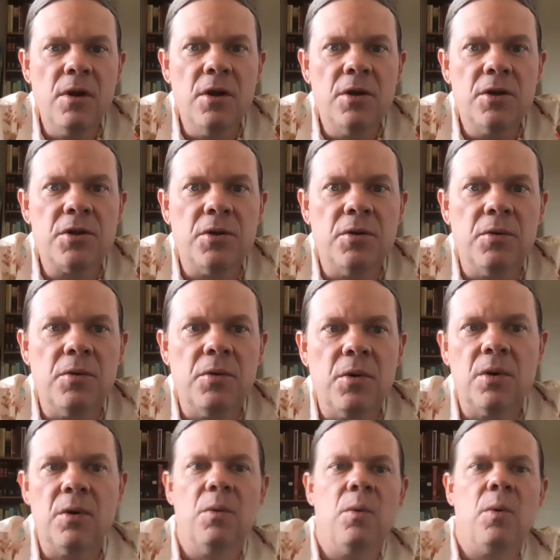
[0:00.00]
So,
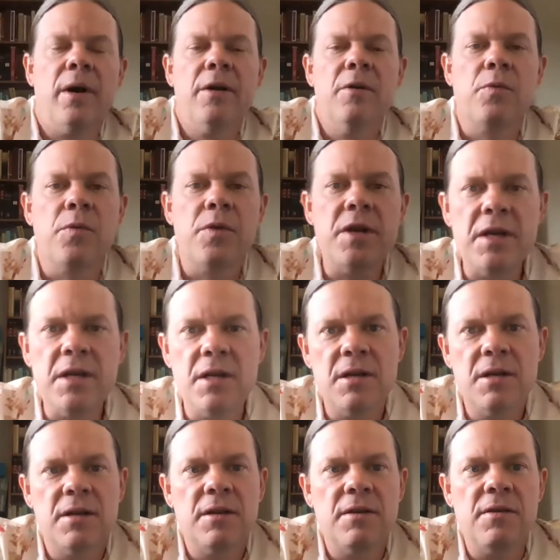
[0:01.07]
why read
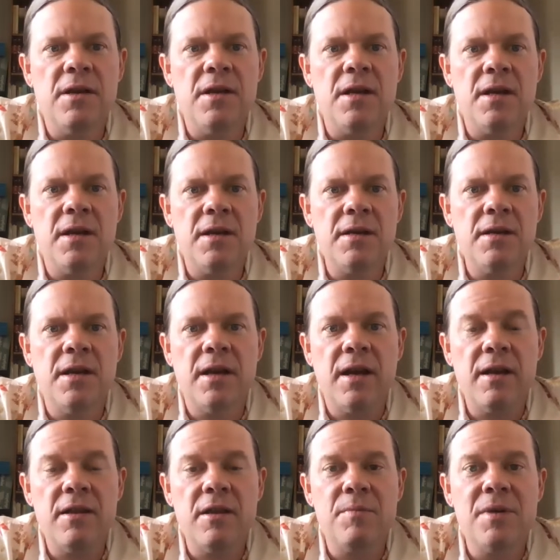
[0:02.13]
the end
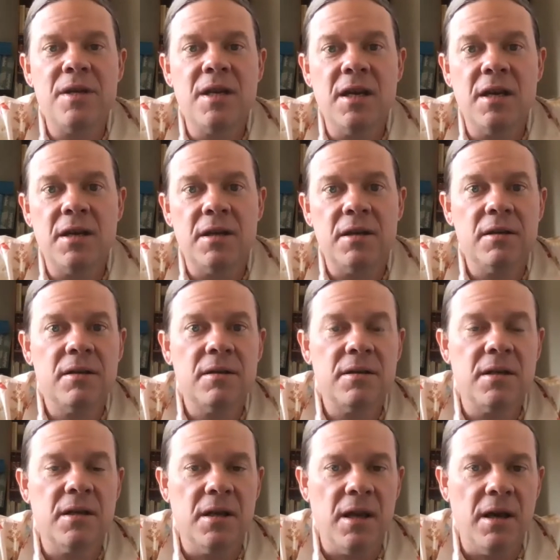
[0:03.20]
and the beginning
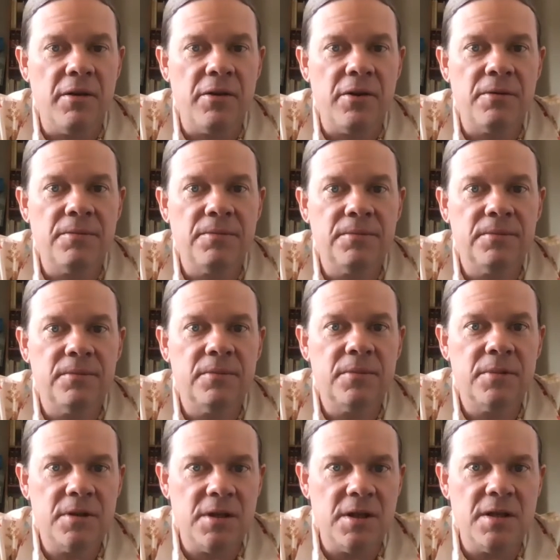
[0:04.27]
together
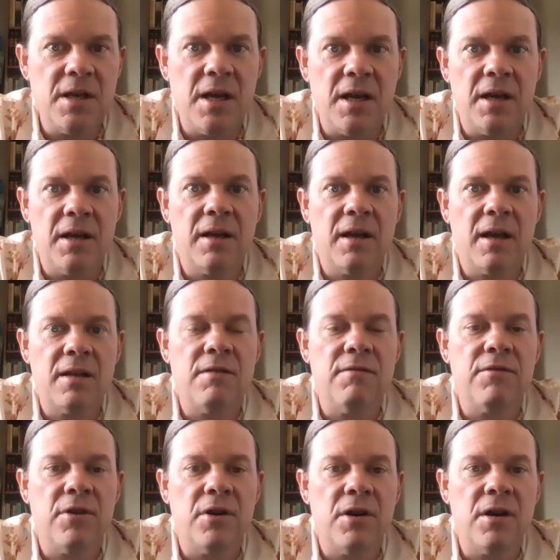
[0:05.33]
today at the
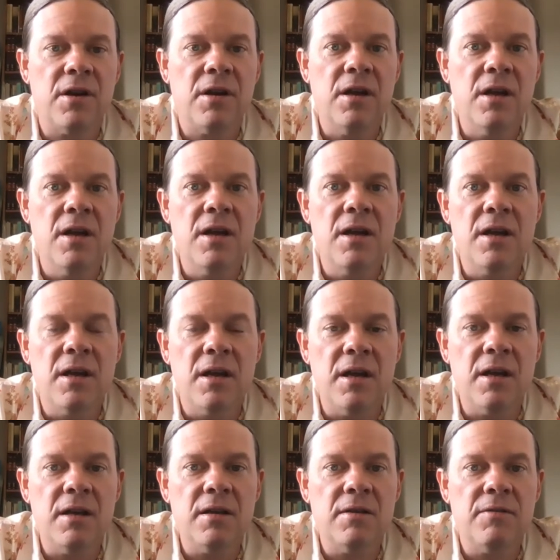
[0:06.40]
very
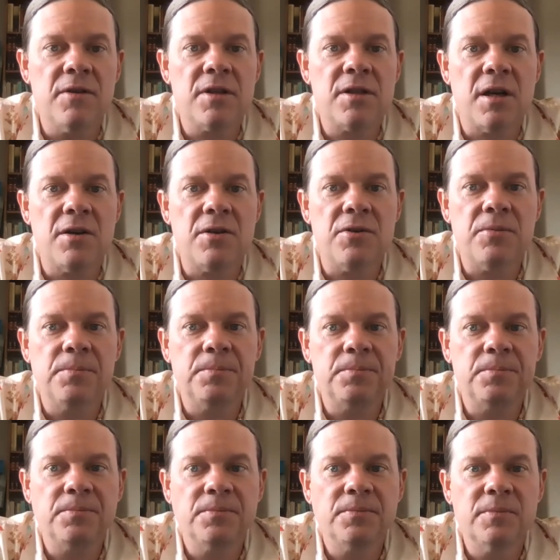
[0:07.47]
end of the cycle?
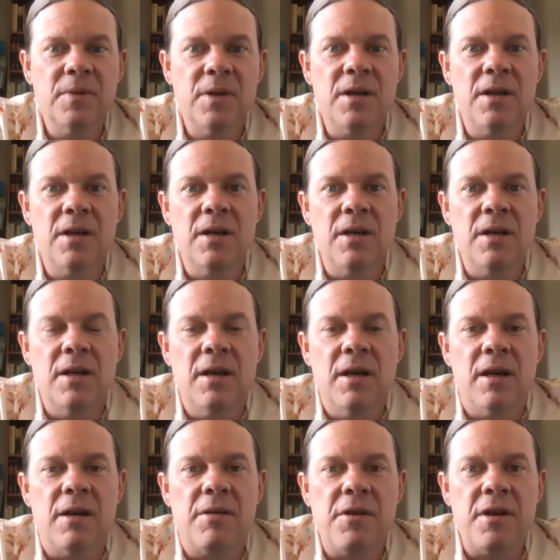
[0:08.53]

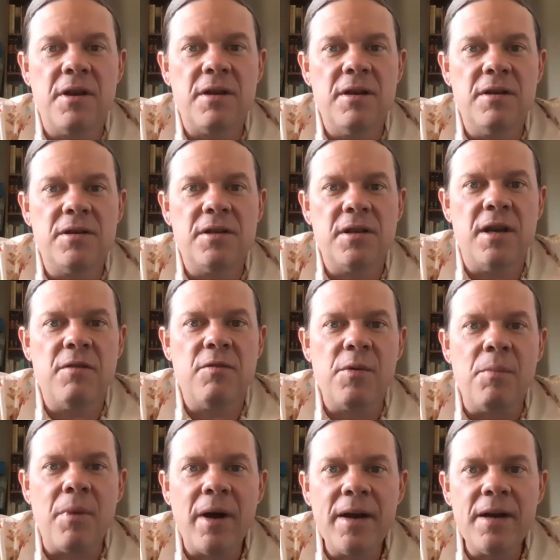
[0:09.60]
I think it's a
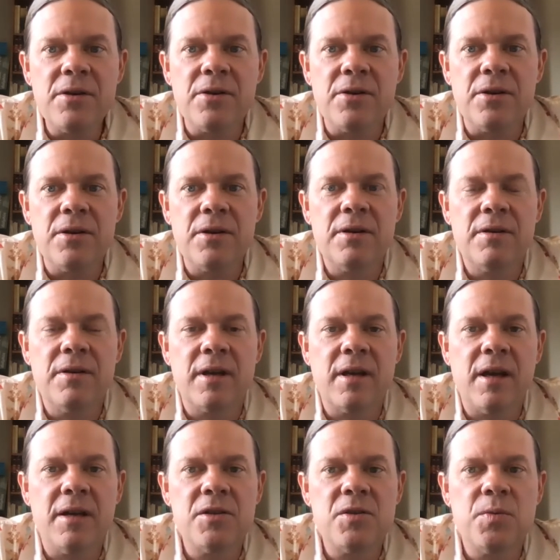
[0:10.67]
reminder that
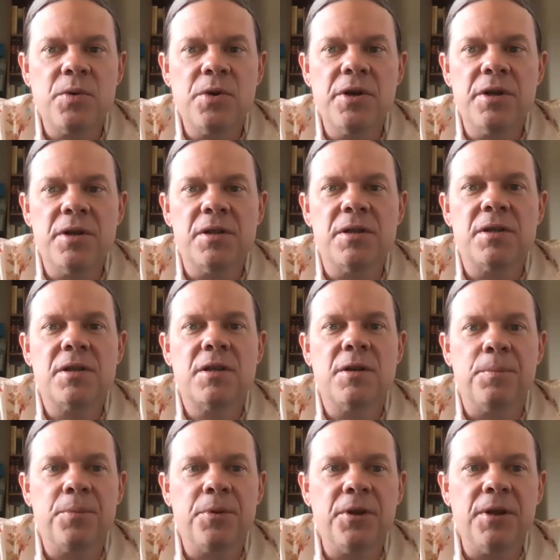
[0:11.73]
God's word is
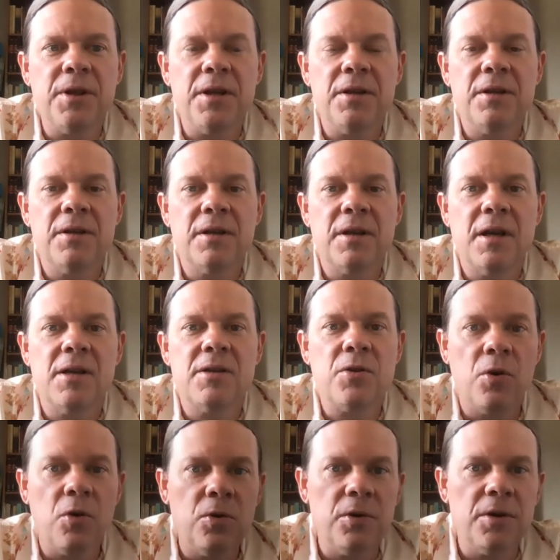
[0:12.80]
complete and it's
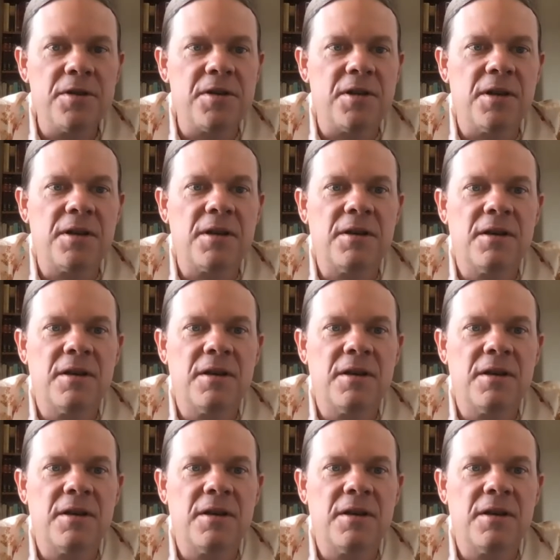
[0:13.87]
holistic,